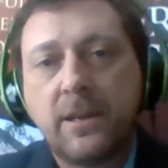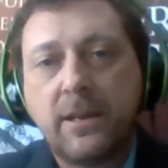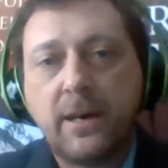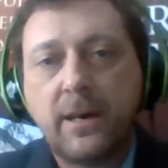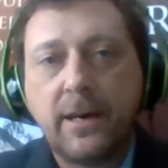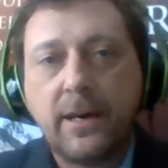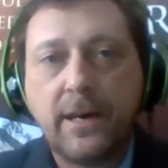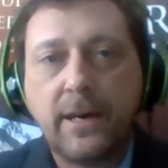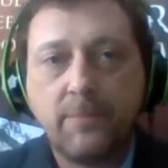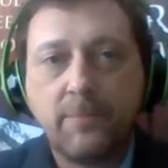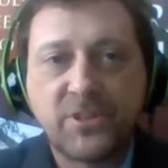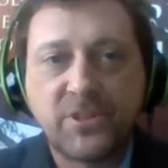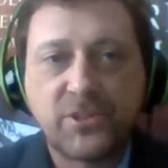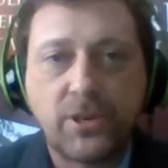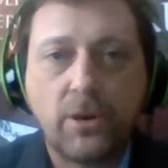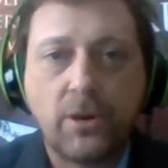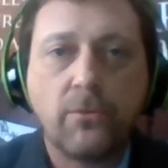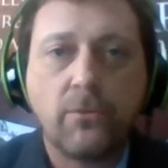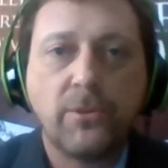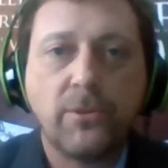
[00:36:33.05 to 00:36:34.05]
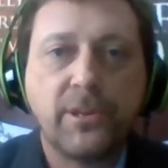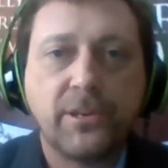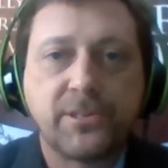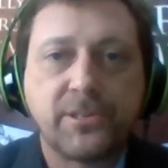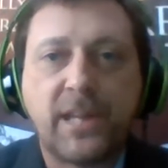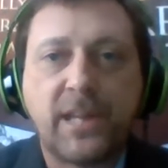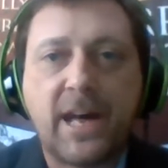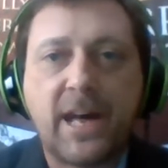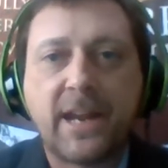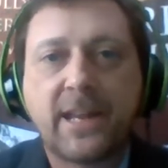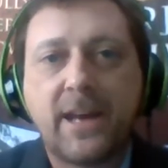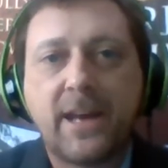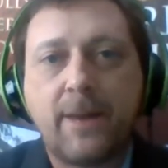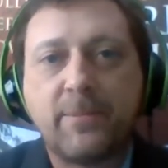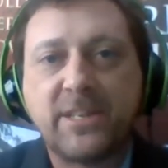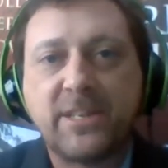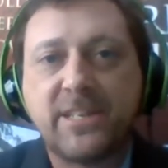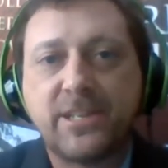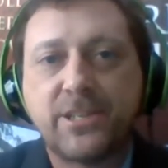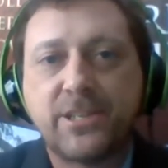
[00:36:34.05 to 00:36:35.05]
Um, so there's a lot of
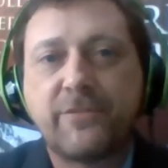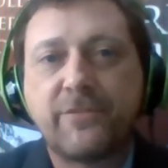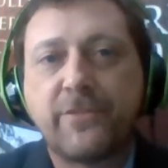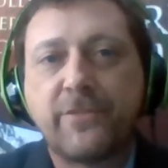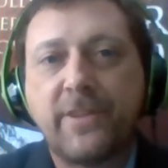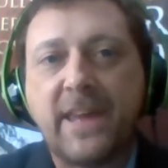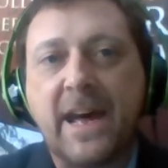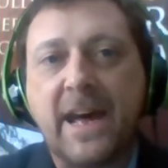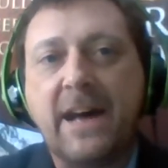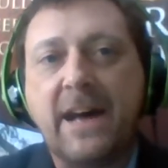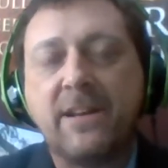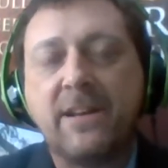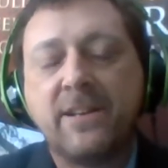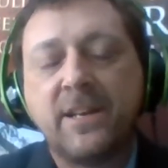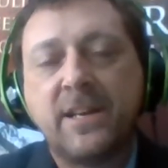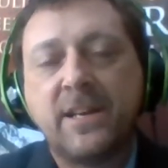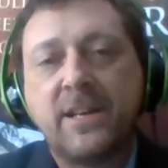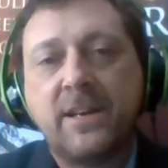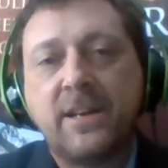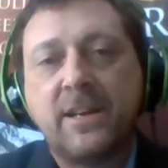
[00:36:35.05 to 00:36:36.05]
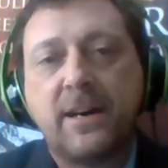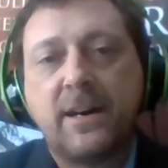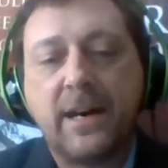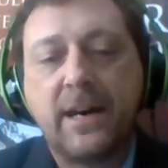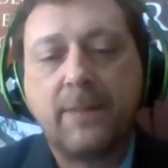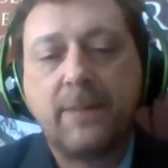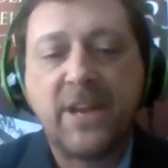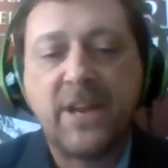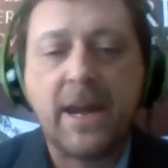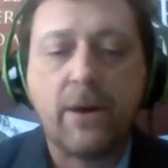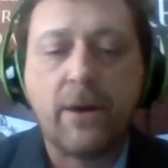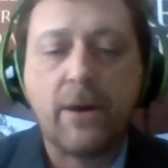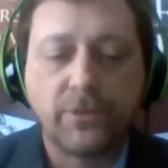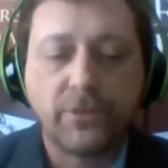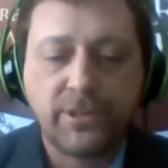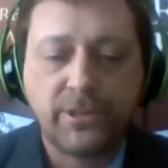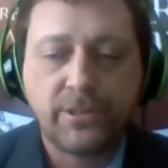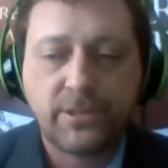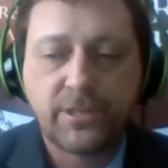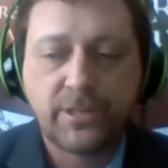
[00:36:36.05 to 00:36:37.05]
competition for that. Uh, now,
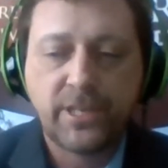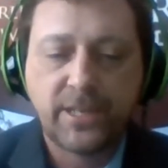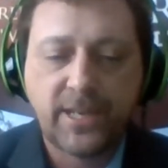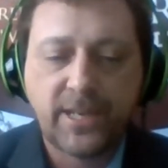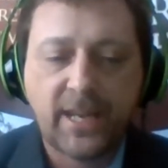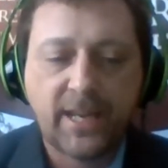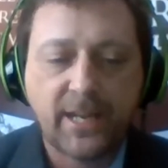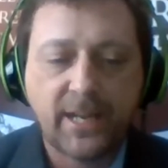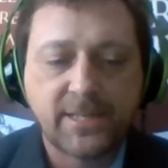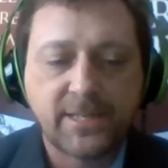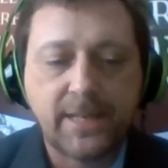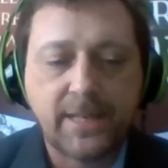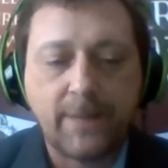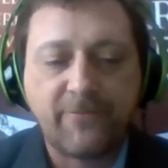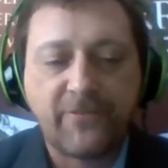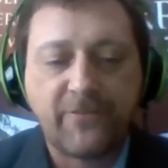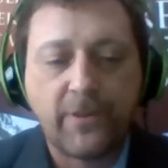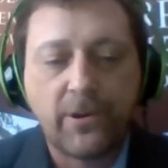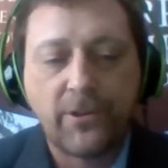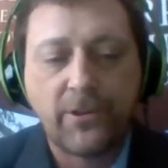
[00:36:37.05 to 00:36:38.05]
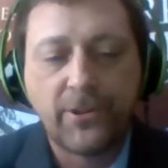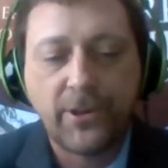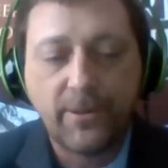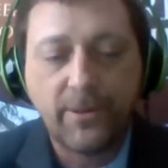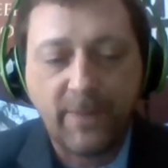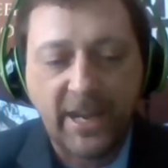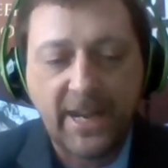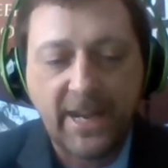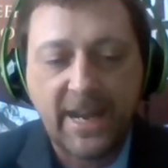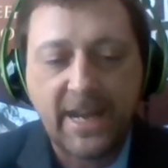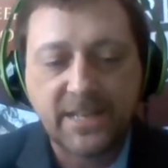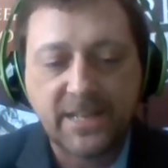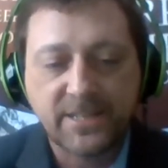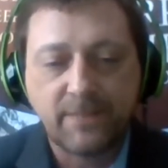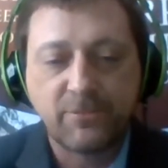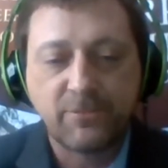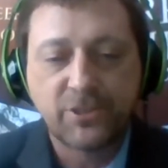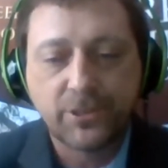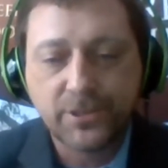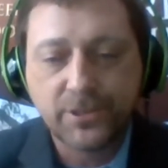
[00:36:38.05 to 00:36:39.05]
to, to take it a step further, you might ask,
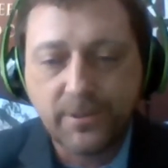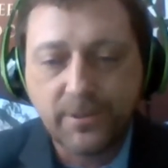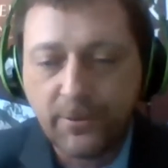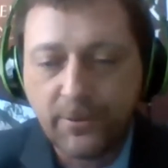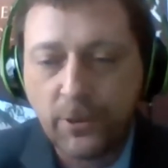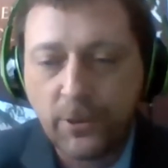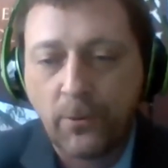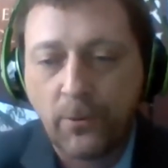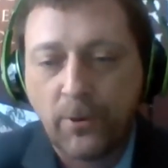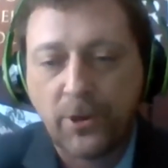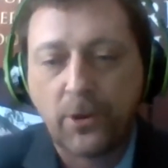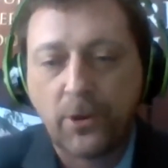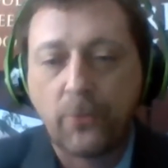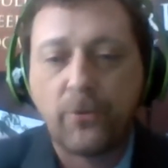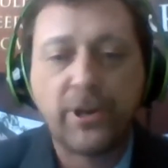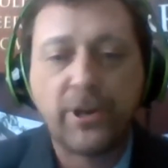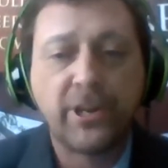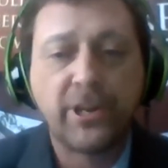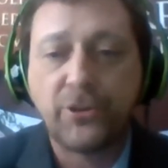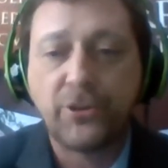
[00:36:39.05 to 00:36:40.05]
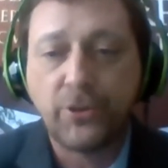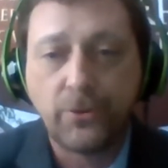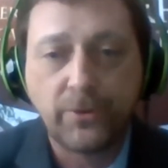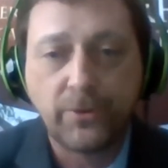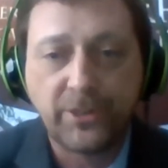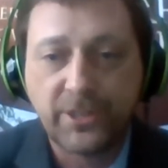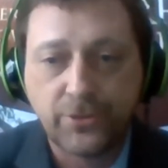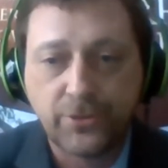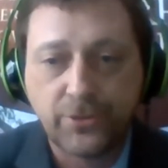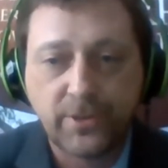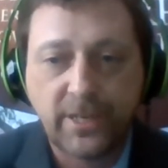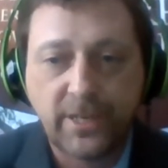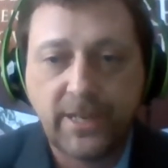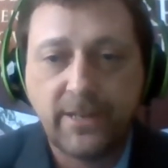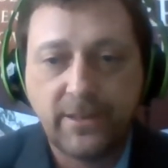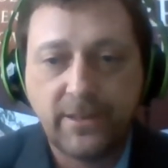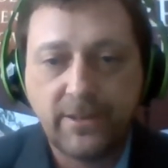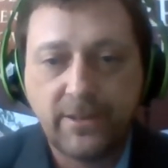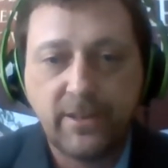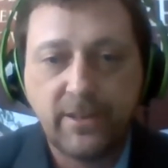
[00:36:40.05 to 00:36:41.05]
I'm sure some of you are wondering, what do you do with the
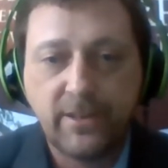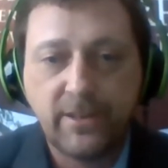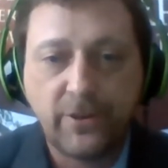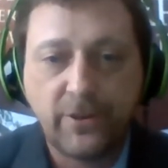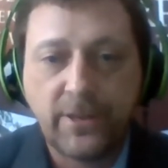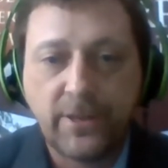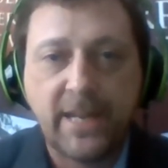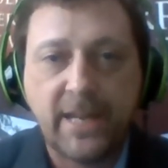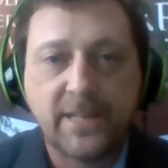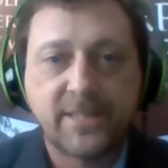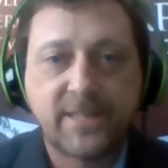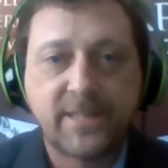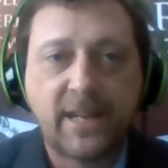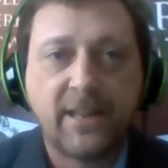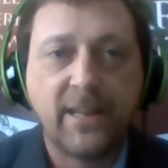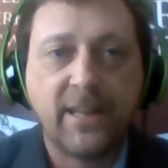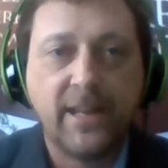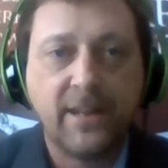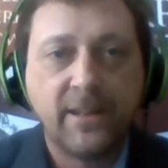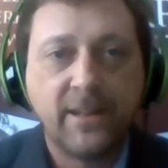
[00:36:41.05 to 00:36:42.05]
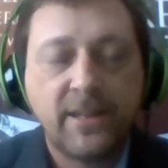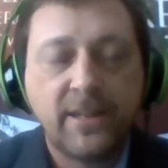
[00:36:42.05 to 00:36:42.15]
tree if you can't sell it?